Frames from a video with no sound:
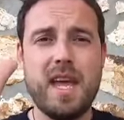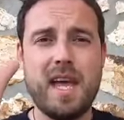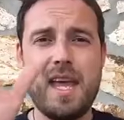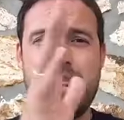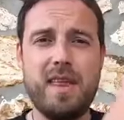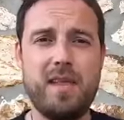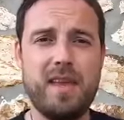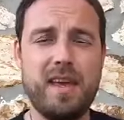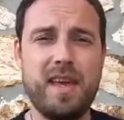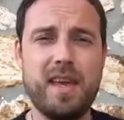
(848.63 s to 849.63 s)
and
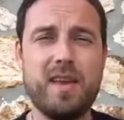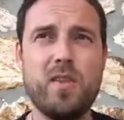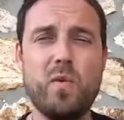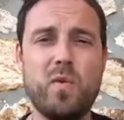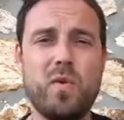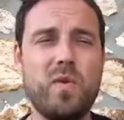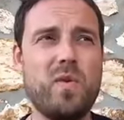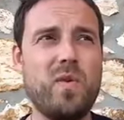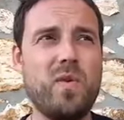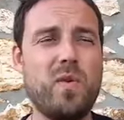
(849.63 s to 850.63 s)
the the
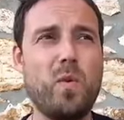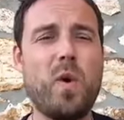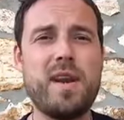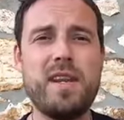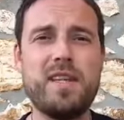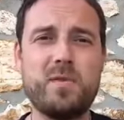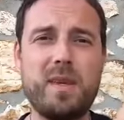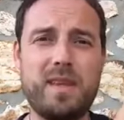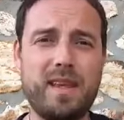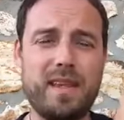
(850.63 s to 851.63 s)
the oneness
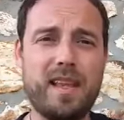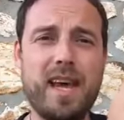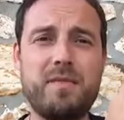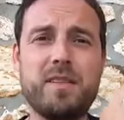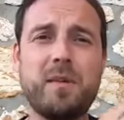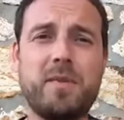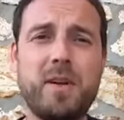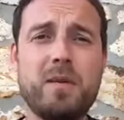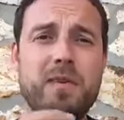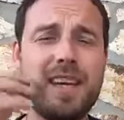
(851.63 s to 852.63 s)
with the, the life it's
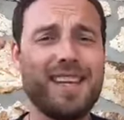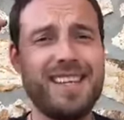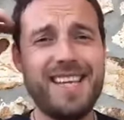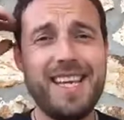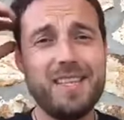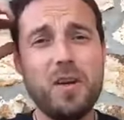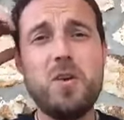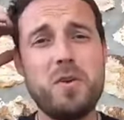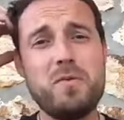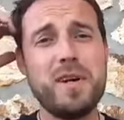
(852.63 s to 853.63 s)
observing is
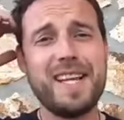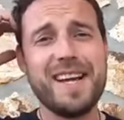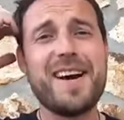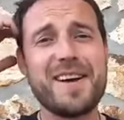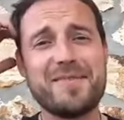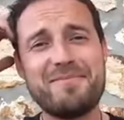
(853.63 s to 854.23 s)
who you really are.